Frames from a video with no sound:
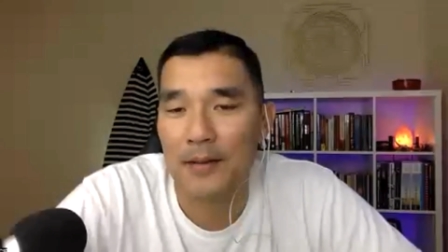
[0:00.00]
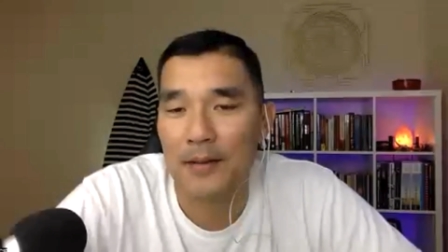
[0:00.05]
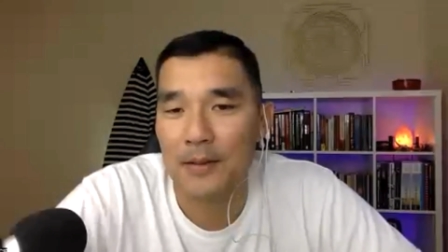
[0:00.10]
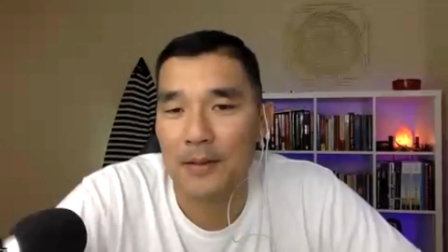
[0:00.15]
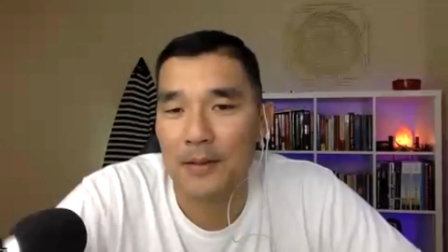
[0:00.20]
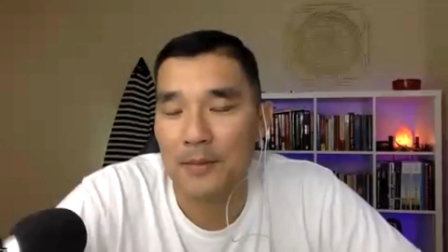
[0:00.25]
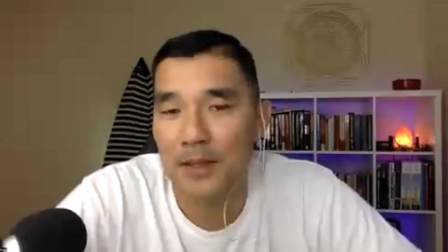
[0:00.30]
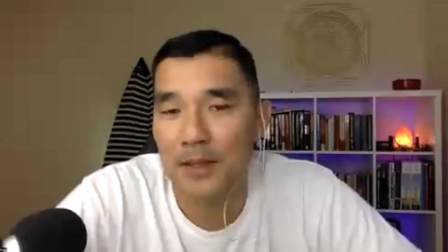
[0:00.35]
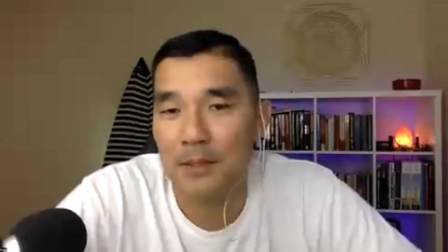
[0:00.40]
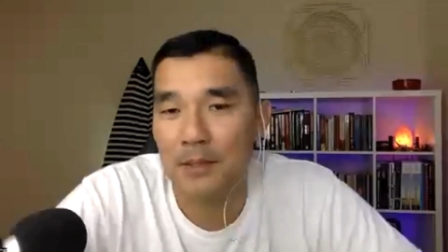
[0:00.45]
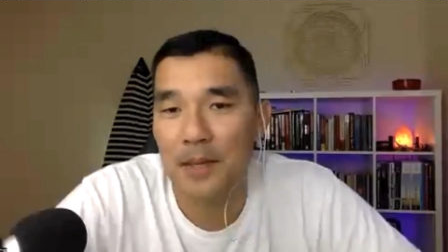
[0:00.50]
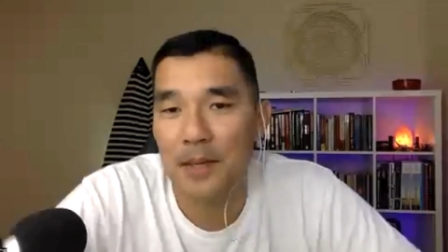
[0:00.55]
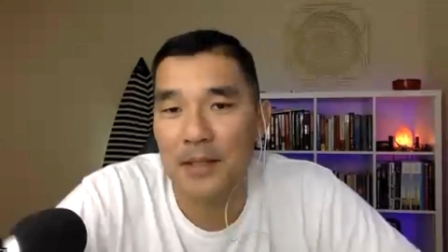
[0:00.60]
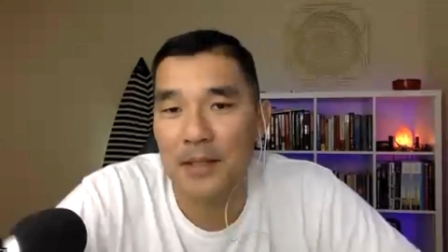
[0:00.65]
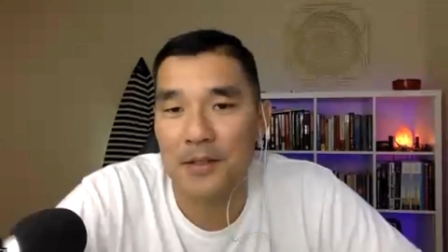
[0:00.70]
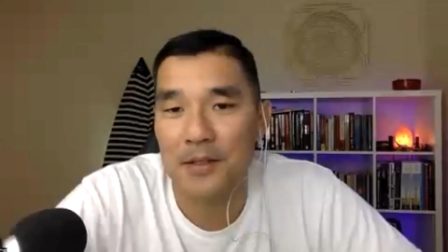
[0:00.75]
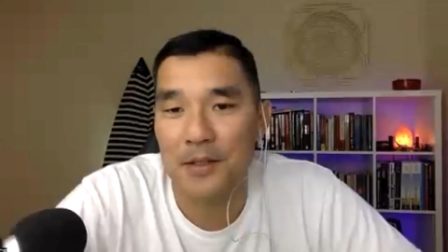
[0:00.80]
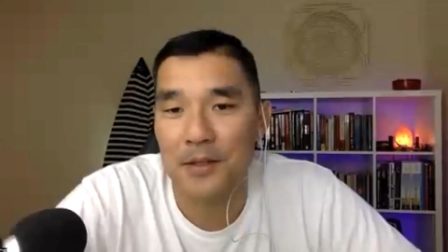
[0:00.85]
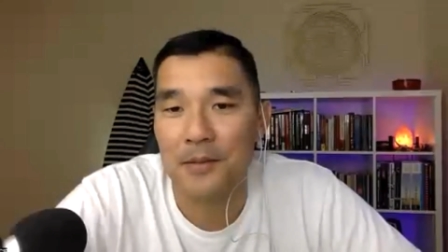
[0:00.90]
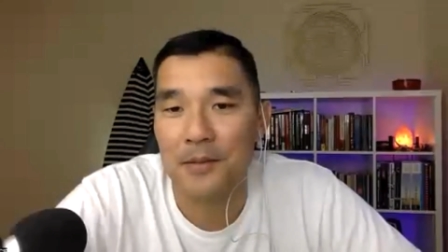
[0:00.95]
something that
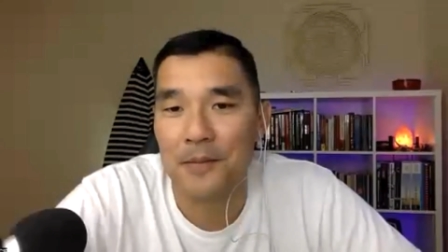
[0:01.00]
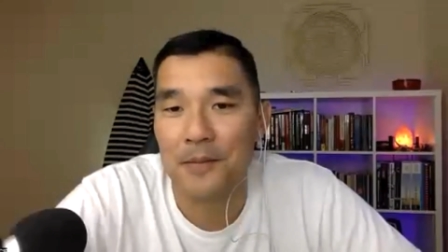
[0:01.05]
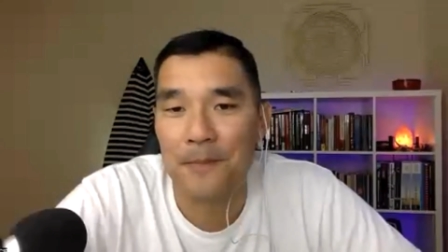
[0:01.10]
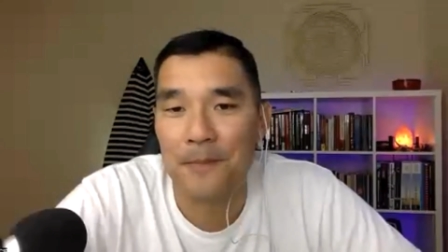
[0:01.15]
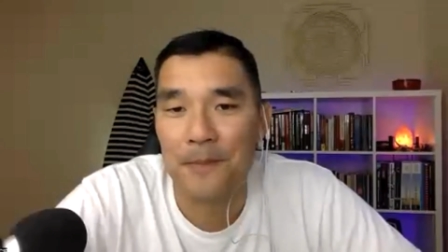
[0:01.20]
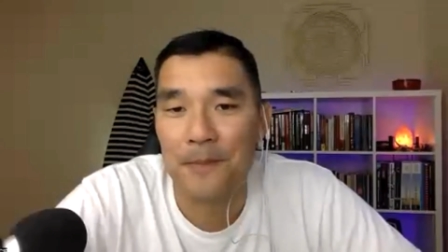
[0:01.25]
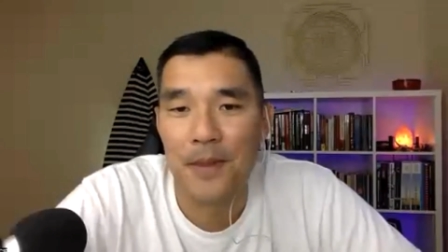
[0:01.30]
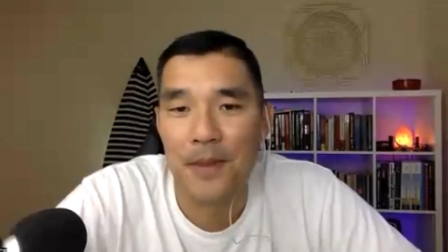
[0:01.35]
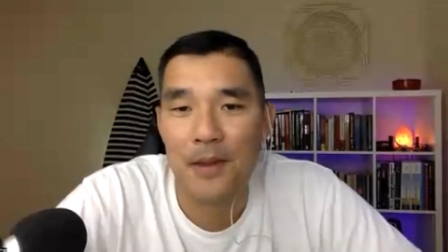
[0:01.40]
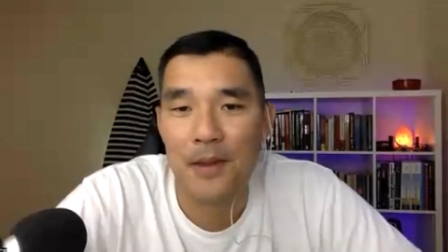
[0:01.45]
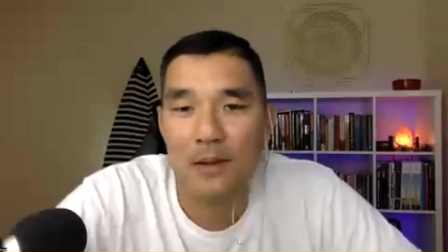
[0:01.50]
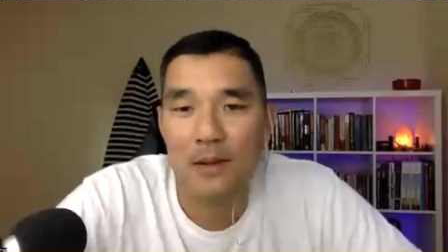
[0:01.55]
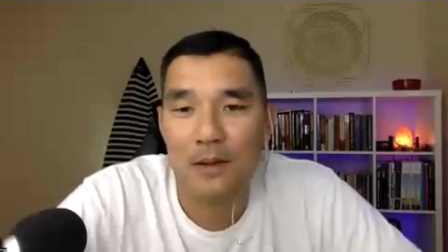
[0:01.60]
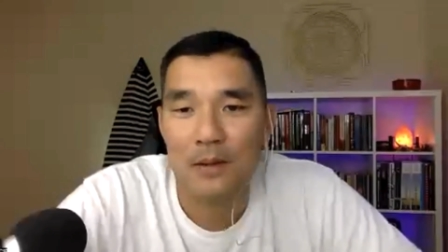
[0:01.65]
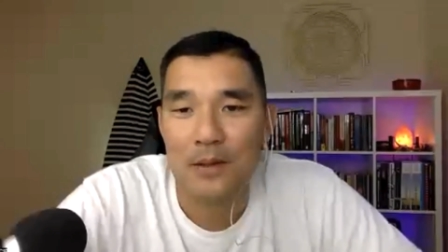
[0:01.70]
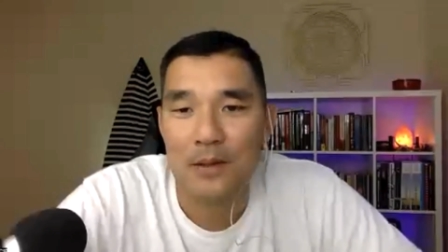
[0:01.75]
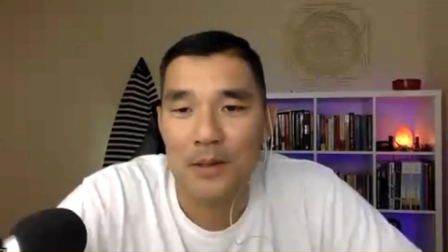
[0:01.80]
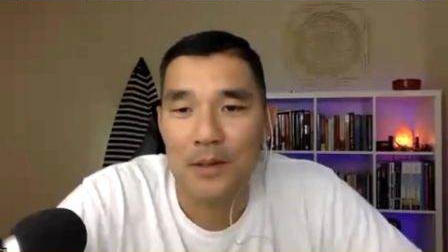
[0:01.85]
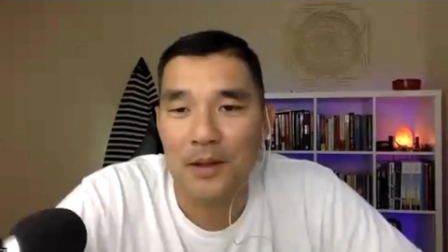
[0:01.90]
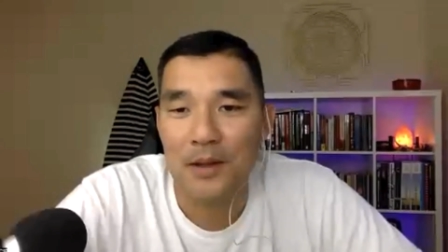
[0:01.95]
matches you.
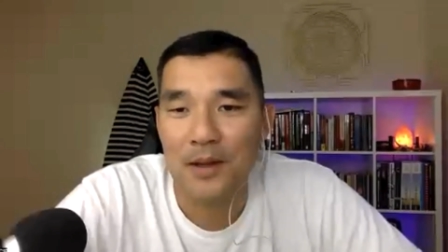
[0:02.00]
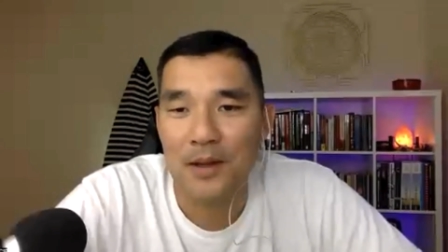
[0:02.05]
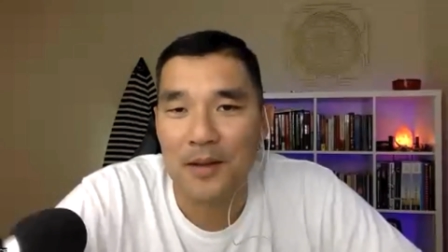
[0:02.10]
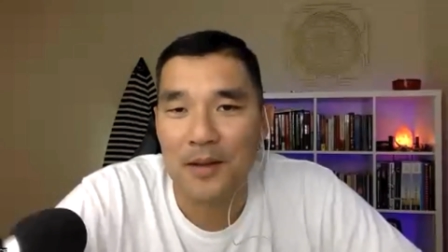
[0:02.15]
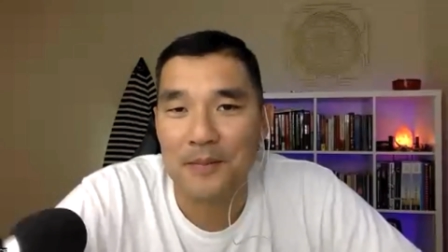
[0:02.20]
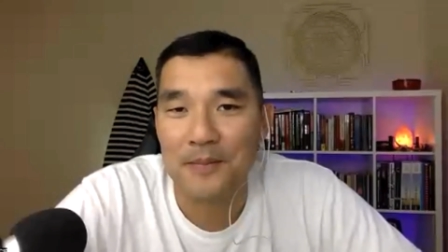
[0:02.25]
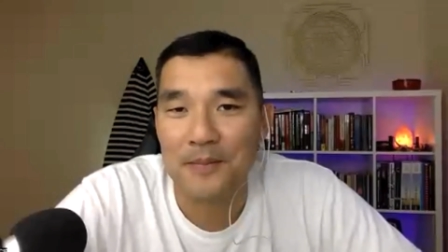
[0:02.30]
What do you think?